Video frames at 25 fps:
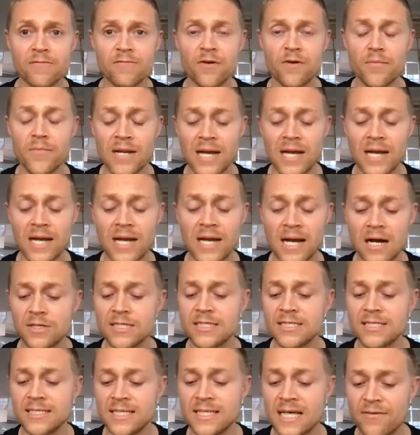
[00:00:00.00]
from now on
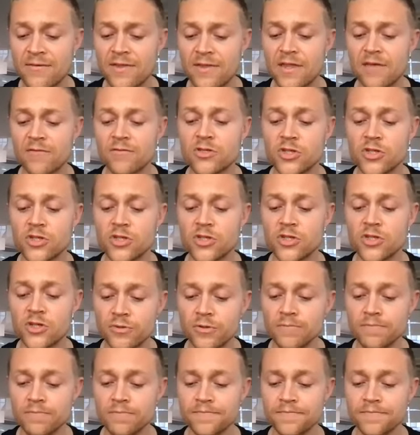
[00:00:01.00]
the 7th of
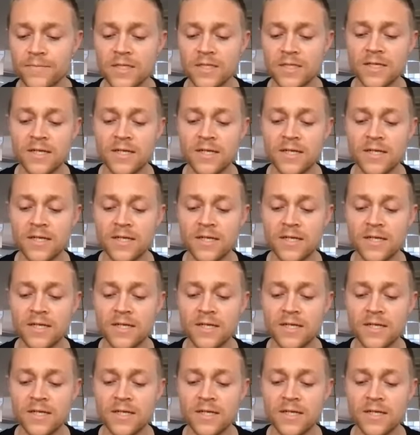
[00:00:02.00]
June